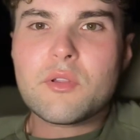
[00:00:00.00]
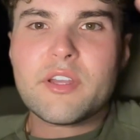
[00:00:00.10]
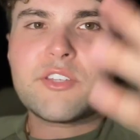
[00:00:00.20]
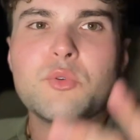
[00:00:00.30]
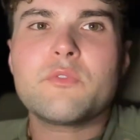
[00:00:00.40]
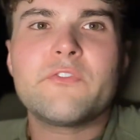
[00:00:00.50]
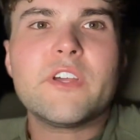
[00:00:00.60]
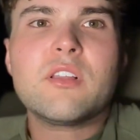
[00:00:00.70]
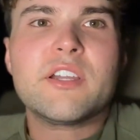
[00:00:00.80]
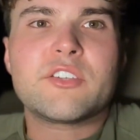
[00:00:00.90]
like you feel
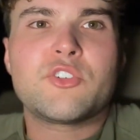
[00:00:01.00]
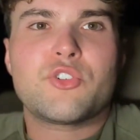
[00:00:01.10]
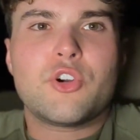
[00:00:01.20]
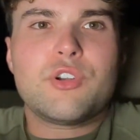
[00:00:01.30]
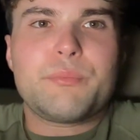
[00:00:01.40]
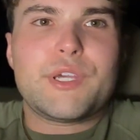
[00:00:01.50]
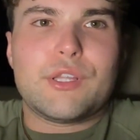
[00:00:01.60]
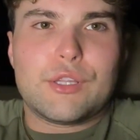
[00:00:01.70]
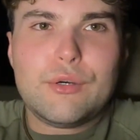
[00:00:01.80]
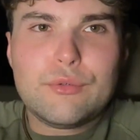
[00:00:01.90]
like you're going to be
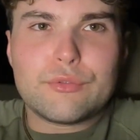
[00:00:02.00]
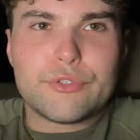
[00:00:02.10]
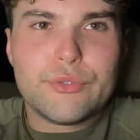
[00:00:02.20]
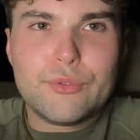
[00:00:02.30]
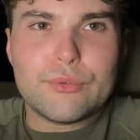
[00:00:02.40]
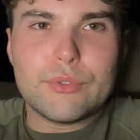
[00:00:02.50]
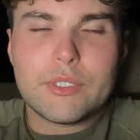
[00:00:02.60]
alone too.